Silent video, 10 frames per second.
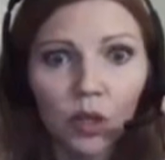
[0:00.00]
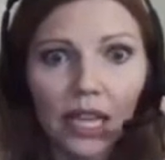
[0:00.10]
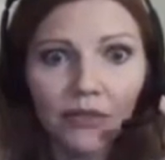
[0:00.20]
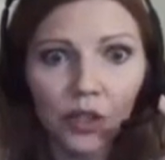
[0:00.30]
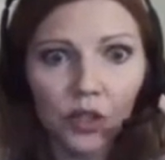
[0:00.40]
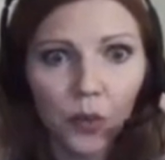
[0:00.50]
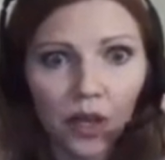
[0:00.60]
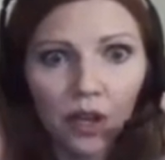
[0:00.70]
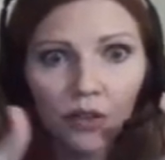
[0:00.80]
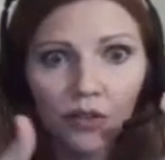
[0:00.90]
11 or
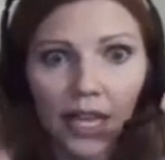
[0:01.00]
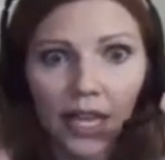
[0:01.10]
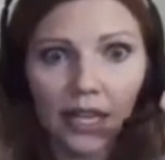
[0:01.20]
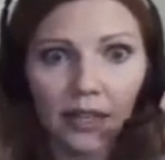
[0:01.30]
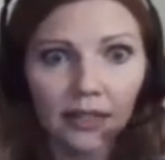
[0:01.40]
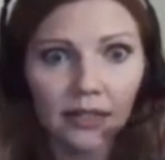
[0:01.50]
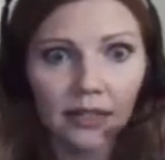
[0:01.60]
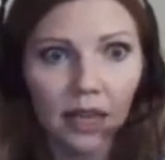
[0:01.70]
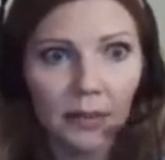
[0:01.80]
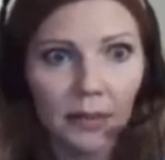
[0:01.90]
12, and
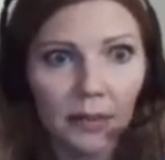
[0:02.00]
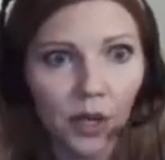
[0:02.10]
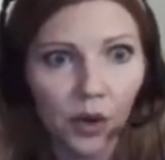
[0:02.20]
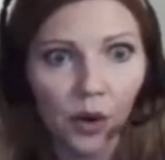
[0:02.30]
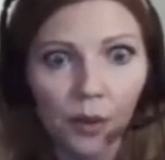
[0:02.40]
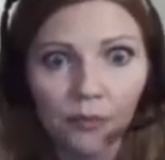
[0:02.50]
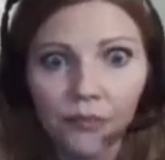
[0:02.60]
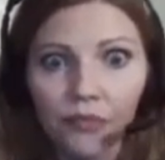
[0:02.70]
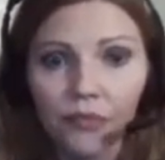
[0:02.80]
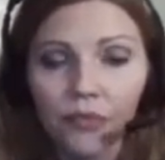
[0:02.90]
I'm a happy girl.
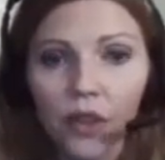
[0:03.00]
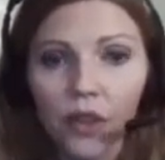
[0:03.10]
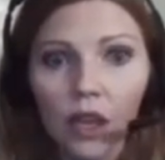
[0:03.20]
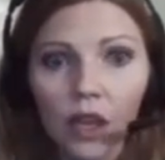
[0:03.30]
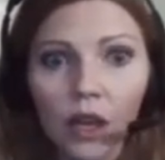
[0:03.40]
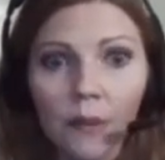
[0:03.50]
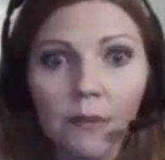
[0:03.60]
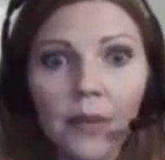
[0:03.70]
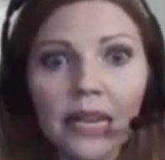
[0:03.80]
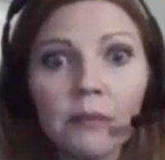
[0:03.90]

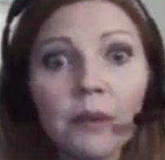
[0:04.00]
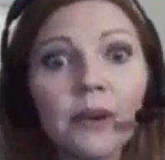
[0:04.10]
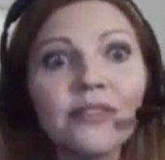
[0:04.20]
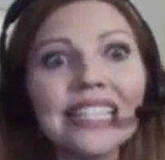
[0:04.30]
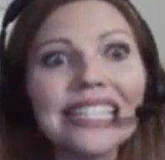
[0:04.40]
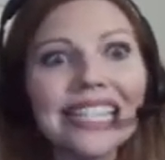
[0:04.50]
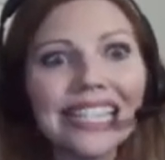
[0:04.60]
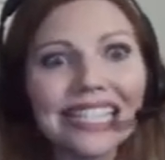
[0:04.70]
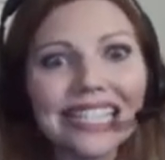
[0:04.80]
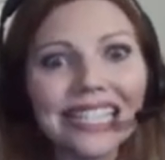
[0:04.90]
Minimum of
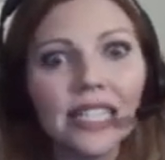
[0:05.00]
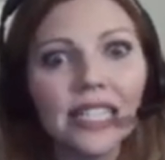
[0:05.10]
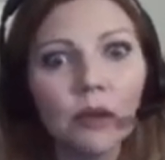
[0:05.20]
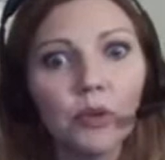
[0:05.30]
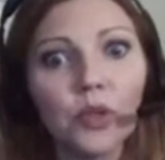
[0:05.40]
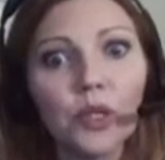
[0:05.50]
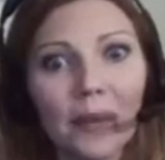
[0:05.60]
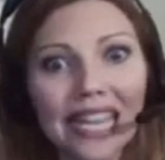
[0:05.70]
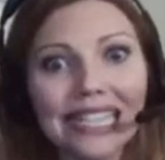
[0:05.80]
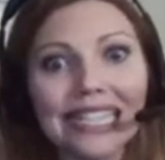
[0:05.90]
6
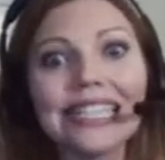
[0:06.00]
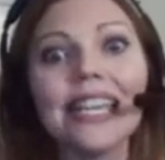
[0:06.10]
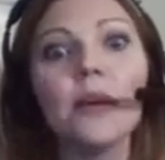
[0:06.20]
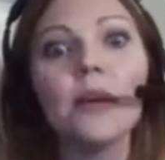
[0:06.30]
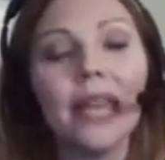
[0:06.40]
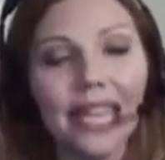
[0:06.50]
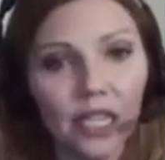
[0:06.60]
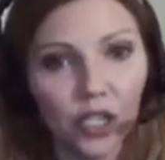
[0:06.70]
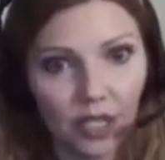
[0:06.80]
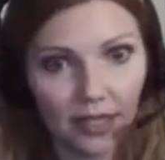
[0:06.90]
double-spaced
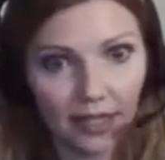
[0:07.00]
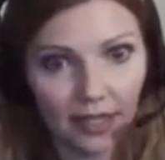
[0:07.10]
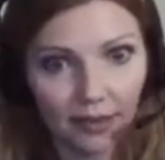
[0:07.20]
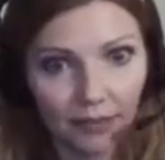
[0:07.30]
pages.